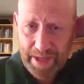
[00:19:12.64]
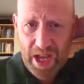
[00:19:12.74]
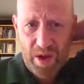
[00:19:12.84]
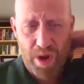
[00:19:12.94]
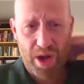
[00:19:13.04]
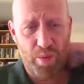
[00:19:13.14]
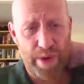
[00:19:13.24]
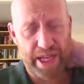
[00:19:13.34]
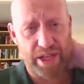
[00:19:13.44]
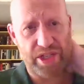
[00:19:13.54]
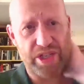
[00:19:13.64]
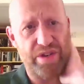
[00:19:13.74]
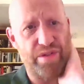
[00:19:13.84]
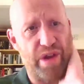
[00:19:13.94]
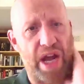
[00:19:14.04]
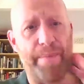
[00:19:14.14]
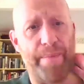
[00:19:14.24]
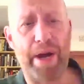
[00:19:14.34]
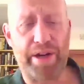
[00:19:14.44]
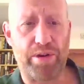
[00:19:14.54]
Well, we can do
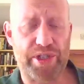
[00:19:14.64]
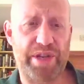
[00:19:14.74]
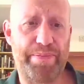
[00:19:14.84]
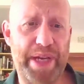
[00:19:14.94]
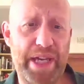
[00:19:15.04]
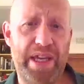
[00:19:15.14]
microscopy.